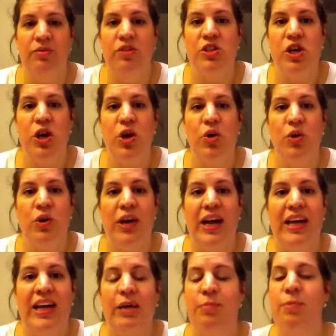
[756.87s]
So you got
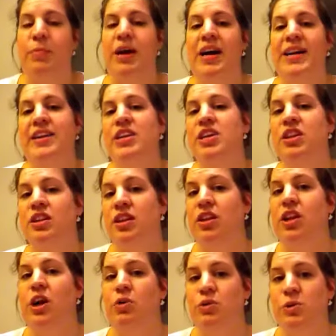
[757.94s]
to keep in mind the
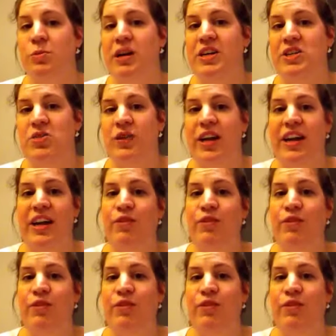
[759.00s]
low response rate.